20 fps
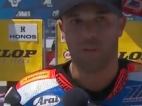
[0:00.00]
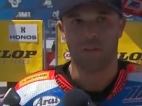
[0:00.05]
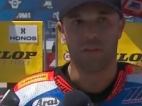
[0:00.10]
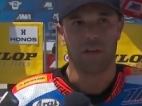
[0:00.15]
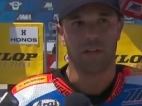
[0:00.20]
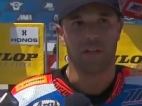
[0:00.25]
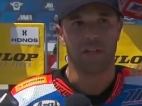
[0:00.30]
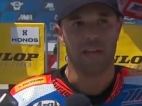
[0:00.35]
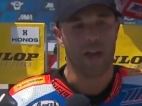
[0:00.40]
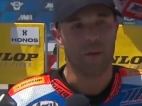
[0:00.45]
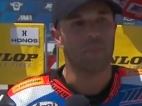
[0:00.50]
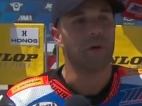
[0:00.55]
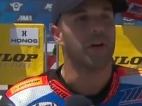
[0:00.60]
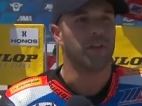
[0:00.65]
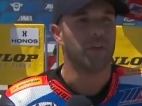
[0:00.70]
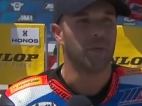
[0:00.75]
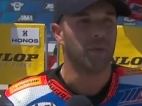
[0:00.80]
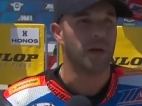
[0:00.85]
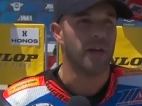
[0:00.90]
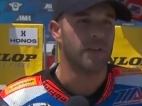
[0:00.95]
with uh, Cameron
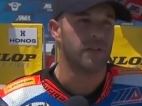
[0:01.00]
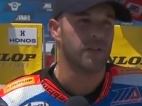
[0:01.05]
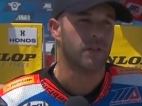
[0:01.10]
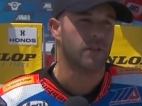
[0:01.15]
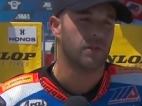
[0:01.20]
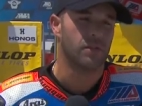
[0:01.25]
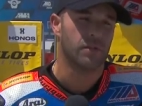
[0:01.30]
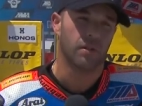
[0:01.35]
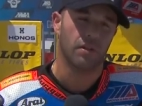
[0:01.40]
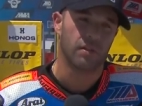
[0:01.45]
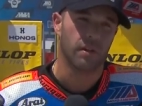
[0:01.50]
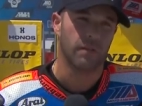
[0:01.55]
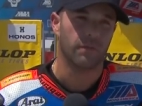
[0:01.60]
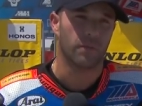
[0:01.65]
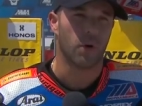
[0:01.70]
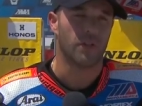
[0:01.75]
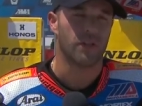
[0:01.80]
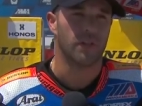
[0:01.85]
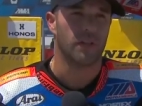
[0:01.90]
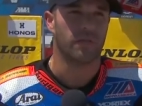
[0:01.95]
in the race, too, so it's
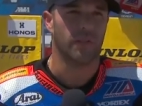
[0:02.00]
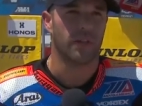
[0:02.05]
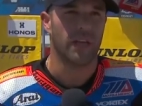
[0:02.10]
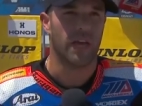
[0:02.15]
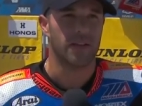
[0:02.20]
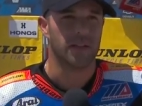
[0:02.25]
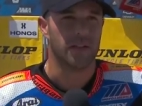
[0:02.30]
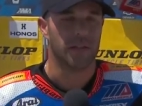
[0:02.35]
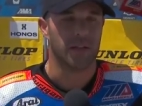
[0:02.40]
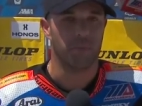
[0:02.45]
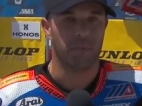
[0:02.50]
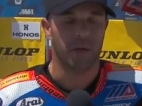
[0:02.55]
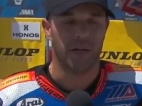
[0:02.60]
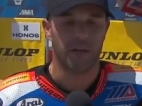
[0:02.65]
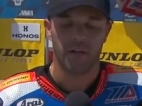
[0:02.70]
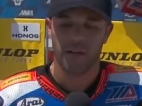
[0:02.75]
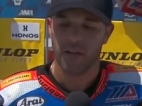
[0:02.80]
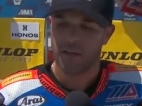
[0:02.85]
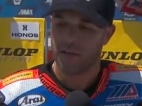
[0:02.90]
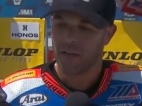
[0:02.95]
unfortunate for that team,
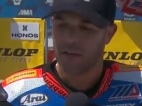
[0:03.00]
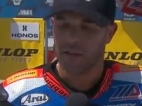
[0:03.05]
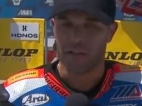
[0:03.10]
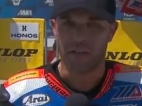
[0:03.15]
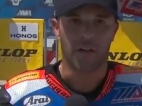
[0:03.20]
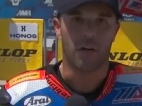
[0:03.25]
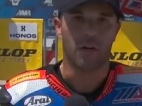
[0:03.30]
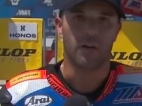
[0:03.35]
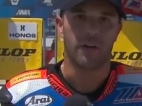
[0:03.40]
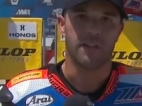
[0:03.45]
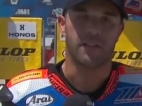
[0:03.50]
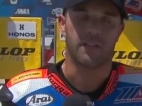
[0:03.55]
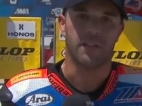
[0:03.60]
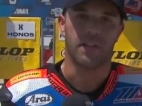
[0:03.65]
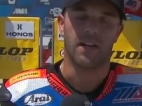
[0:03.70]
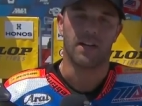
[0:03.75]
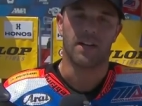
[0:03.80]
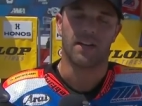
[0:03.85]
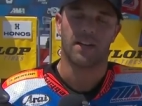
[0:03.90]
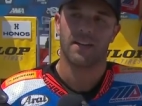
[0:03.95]
but, you know, it's
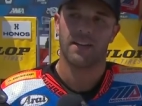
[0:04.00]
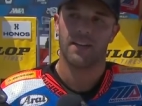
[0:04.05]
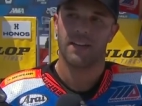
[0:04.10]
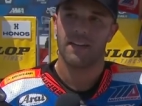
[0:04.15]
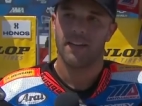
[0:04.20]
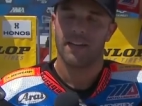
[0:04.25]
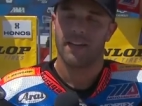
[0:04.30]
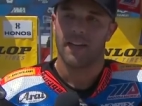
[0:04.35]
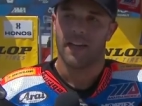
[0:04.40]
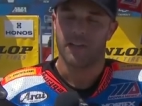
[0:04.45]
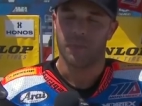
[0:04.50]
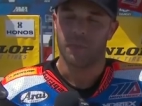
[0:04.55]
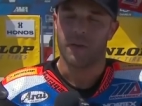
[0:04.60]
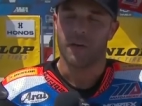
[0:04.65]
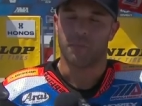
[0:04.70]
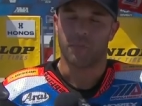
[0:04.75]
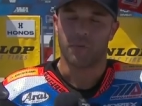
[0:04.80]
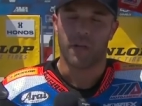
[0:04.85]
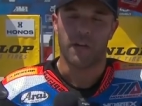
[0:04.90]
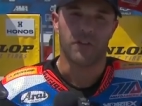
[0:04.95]
uh, it's
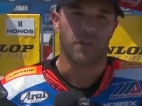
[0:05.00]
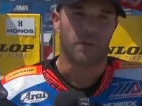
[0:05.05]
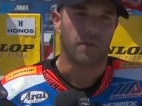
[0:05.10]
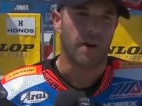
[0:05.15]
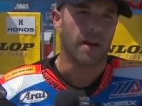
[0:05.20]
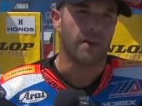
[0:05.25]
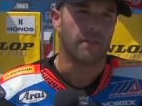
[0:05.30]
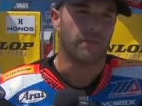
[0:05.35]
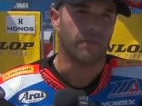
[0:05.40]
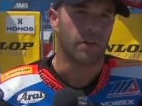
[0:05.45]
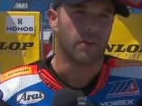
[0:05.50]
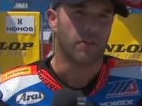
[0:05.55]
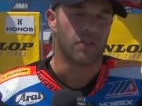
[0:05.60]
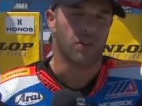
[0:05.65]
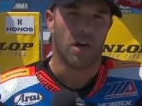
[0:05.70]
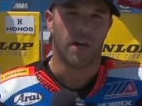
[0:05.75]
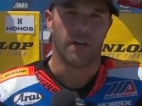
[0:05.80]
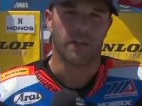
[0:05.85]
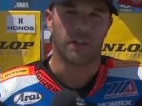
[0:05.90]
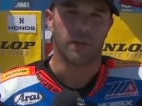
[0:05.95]
been a pleasure riding for
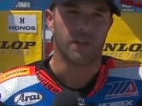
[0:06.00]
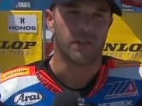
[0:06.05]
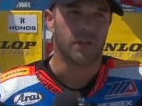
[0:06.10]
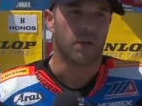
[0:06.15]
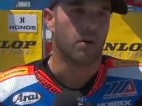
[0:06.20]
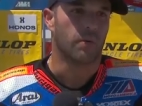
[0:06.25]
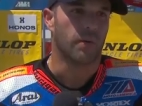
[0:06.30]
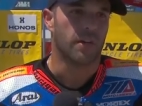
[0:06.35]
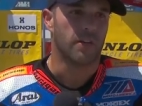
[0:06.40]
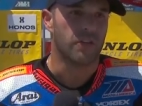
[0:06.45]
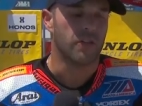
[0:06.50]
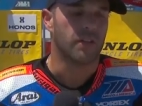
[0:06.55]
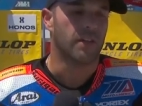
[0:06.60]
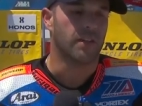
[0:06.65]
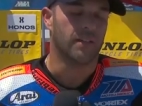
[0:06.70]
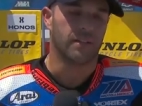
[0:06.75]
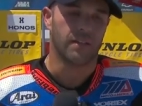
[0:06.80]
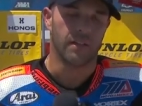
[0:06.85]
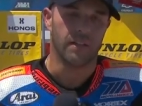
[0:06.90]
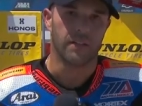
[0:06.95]
John and Chris Ulrich,
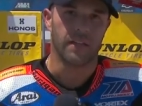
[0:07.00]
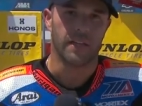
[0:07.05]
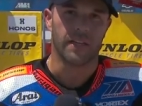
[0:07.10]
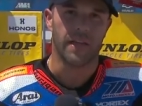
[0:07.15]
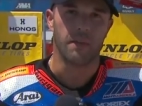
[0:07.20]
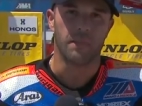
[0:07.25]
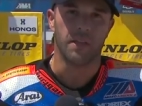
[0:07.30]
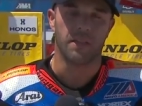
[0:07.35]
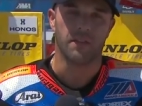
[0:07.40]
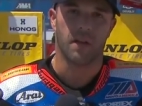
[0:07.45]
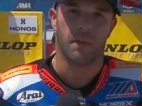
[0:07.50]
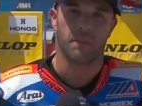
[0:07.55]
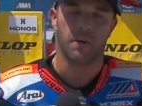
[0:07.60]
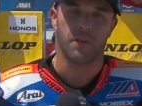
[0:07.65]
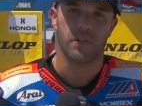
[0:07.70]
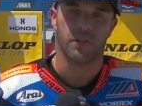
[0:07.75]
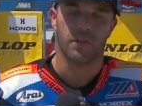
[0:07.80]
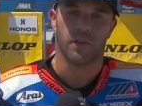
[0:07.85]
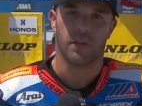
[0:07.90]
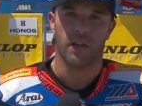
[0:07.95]
and you know they gave me this
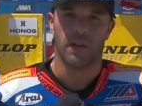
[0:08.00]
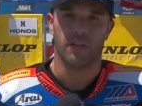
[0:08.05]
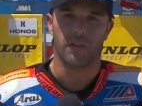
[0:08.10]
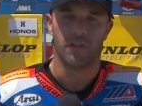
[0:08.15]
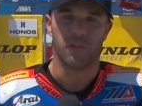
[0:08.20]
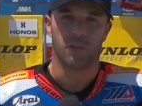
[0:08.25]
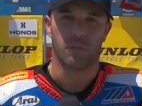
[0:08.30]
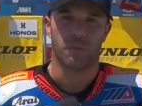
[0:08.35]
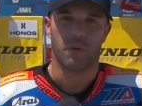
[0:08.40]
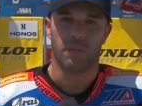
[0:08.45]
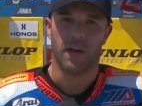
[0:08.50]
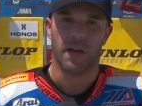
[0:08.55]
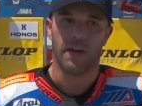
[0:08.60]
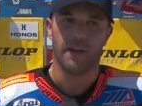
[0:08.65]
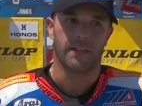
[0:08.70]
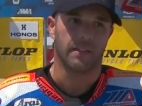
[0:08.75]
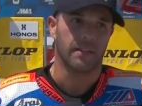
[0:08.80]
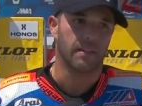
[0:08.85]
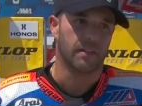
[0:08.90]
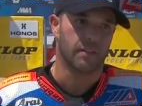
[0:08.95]
opportunity on the
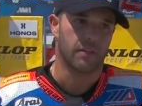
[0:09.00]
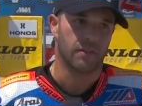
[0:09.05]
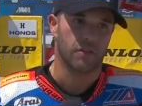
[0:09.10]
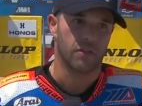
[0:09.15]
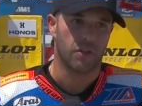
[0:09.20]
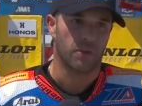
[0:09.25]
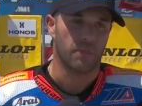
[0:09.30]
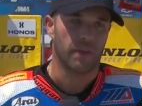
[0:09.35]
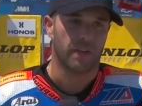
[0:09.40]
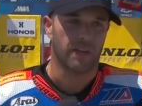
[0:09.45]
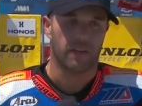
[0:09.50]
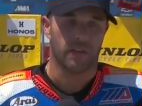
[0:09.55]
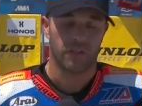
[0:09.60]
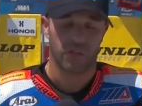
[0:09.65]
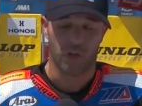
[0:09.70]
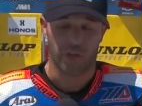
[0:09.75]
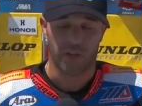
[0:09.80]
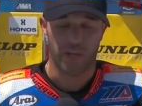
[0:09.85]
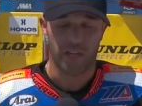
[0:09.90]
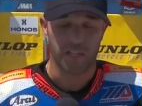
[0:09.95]
Superbike uh, to show me,
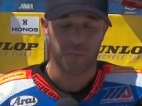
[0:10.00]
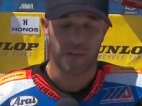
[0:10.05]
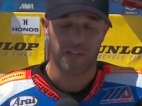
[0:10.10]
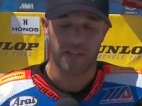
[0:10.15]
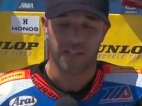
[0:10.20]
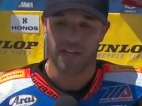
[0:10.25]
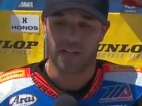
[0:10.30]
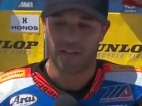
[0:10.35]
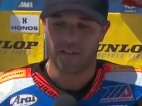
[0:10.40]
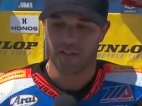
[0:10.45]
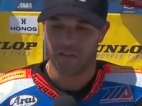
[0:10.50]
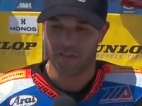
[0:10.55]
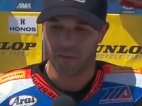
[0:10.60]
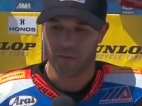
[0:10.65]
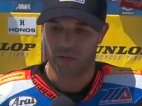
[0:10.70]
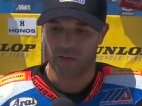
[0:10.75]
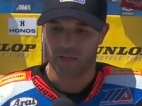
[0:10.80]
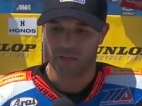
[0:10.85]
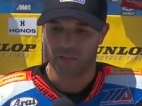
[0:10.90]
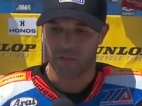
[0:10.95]
showcase my talent and see
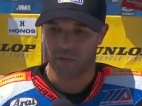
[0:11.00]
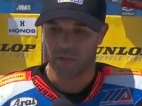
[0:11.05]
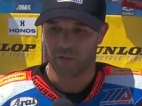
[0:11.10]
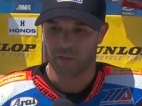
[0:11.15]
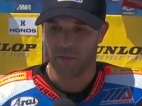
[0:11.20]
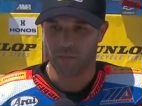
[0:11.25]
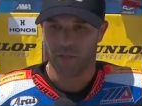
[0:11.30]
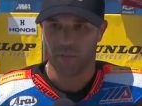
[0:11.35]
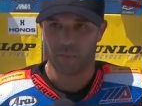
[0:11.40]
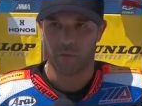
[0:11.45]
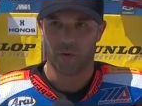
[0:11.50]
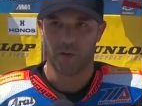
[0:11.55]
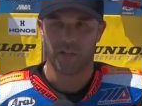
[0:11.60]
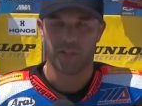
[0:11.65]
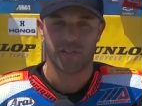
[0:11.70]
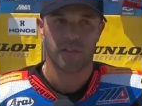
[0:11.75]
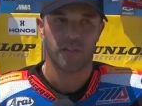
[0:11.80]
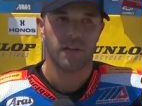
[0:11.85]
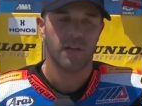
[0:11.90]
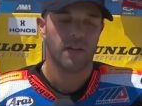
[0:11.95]
what I can do in the big
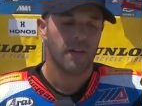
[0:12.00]
boys.